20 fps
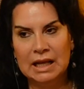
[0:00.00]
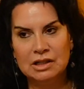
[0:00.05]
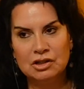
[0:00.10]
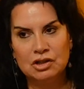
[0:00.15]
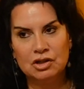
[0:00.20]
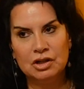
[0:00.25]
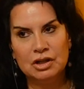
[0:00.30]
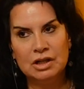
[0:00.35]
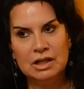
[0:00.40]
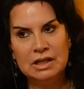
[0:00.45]
it's
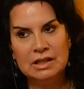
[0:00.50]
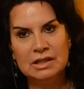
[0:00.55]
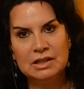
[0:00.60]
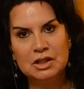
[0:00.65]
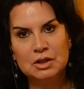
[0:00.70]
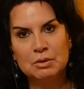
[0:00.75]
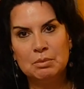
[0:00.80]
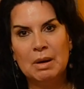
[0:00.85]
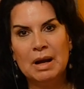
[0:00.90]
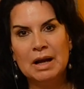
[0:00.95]
going to
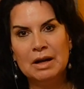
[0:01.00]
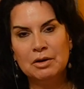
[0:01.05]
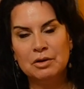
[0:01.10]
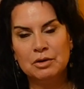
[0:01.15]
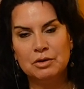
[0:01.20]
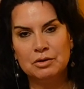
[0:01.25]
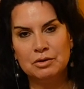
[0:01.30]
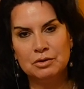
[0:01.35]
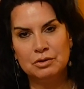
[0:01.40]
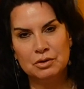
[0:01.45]

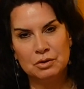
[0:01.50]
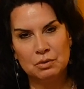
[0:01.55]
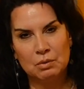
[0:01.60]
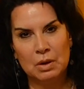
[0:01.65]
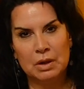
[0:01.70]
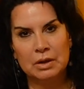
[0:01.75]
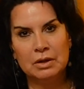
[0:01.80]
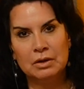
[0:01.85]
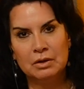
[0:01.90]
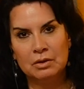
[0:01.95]
inspire you to
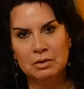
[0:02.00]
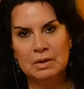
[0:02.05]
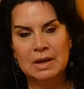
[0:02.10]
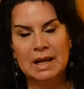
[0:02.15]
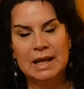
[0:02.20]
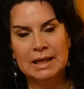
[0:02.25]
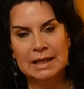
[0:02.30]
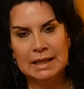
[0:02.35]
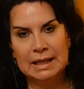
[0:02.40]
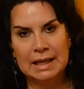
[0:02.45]
want to
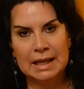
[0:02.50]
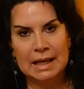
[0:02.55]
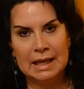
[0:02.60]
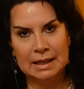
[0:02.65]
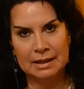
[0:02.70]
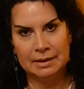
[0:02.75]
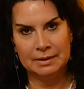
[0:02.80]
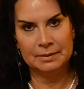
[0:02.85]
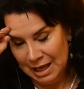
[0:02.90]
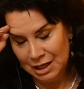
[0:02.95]
create
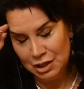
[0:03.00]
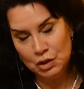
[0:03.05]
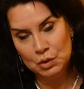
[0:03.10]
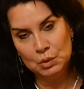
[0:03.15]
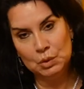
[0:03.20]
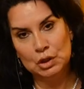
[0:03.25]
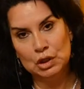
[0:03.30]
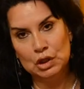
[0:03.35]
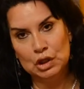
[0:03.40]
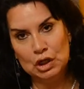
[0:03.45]
again. And you
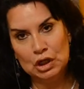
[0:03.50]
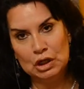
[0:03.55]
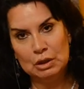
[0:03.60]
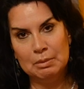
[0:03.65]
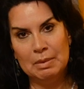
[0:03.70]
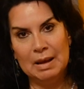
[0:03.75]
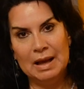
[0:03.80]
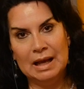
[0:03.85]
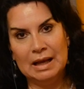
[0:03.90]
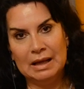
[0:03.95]
will
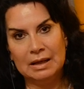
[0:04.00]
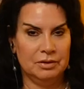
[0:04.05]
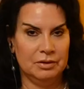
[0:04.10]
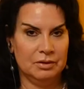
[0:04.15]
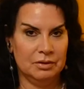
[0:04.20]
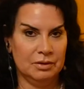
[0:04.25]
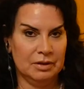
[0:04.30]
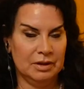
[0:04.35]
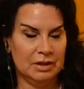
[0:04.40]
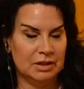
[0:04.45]
look back
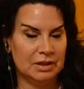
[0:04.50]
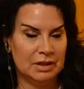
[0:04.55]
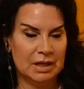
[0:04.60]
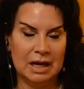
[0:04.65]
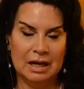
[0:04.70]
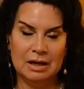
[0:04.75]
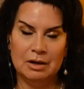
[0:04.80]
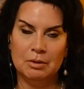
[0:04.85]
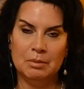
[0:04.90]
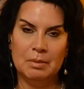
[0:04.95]
to your
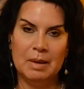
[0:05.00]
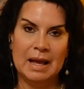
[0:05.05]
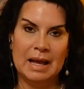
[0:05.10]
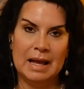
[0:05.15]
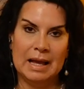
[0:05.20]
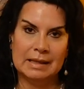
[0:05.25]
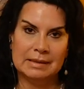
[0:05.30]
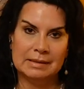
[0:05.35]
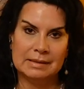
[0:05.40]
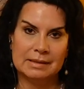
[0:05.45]
entire
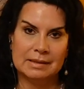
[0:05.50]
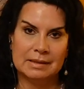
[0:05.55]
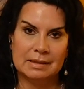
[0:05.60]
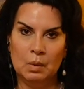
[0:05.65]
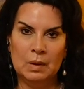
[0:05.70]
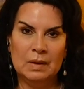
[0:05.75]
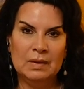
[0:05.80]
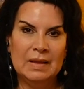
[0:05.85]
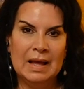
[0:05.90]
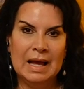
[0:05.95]
past.
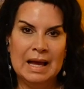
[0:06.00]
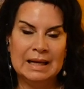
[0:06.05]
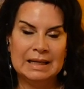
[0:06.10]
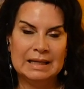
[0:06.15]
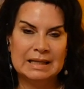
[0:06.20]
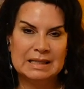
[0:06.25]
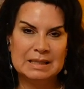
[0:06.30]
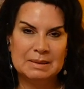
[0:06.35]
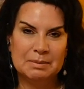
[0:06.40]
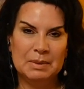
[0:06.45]
When that
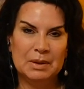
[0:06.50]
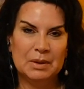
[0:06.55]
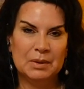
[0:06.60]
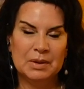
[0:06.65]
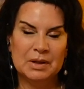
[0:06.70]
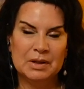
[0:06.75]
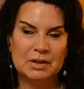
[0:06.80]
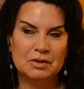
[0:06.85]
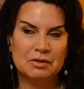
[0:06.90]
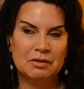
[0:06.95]

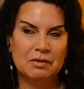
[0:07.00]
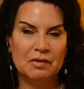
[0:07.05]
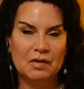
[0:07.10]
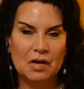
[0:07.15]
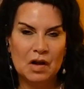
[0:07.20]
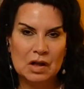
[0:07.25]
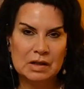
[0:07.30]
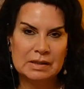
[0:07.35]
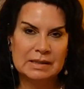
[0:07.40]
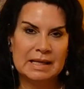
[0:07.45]
experience
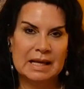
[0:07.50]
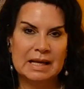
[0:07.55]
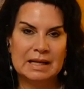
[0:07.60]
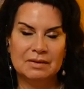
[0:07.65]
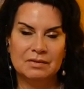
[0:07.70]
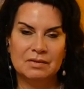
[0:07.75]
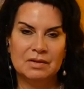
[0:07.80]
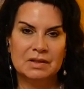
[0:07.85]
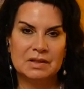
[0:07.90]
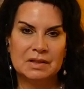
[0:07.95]
falls out
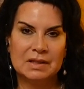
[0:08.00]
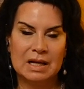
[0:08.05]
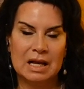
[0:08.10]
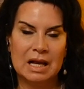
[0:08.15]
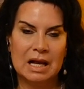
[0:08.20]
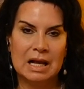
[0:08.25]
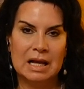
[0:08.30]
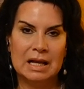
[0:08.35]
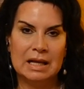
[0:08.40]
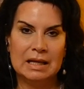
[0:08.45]
of the
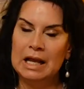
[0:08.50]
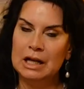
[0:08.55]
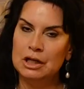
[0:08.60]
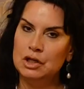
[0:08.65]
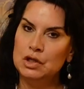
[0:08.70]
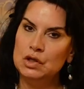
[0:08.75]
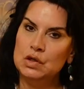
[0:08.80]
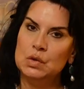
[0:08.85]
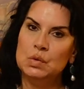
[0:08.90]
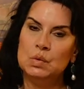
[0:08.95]
sky
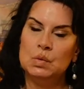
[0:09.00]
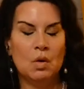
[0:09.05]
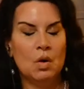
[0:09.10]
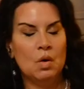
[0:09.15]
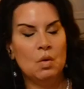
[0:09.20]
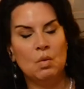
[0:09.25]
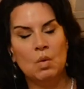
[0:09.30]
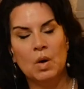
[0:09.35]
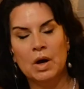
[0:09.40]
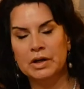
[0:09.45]
and you
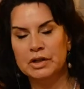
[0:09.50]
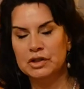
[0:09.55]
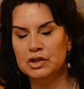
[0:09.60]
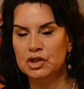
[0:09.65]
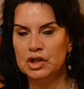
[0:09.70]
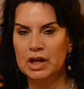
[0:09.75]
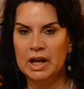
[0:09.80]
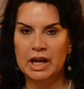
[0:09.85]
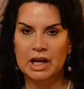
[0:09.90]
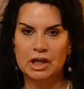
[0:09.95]
won't want to
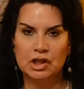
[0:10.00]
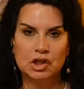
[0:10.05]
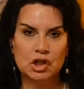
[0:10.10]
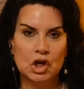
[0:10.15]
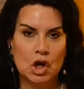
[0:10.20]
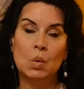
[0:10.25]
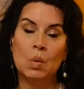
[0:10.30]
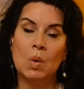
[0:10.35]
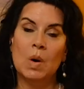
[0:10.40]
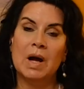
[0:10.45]
change
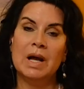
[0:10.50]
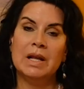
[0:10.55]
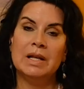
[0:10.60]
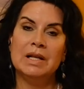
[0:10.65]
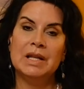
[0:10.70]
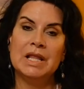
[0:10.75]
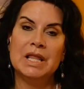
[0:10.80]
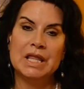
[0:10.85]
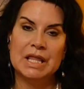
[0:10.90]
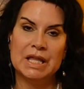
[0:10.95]

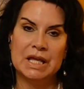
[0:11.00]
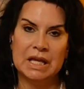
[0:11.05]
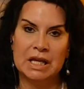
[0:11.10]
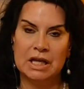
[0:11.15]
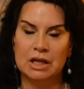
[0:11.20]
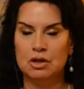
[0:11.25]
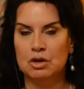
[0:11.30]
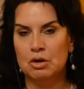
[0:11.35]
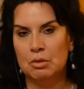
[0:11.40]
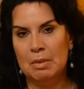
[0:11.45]
one thing
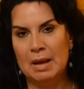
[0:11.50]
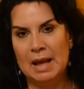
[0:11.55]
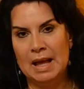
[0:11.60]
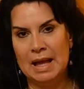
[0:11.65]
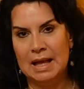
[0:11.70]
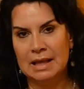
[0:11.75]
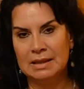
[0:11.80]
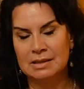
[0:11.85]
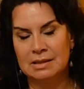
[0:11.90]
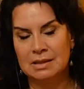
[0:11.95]
in your
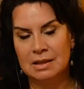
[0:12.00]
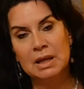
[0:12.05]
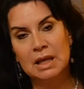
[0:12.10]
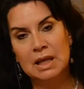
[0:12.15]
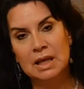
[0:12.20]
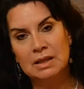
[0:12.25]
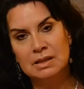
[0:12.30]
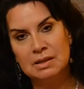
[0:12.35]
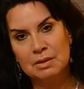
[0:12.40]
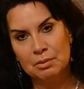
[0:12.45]
past
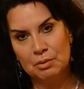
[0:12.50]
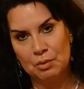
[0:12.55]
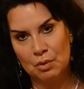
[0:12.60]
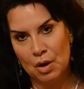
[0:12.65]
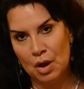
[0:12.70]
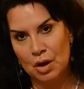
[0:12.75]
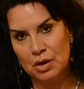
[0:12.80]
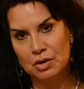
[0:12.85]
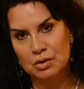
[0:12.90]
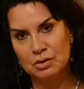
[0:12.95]
because it
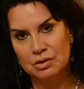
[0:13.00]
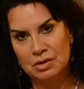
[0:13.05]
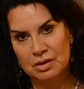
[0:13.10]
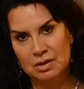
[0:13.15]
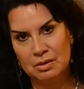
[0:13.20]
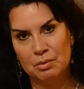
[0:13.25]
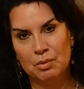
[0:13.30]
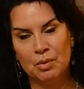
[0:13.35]
brought you to the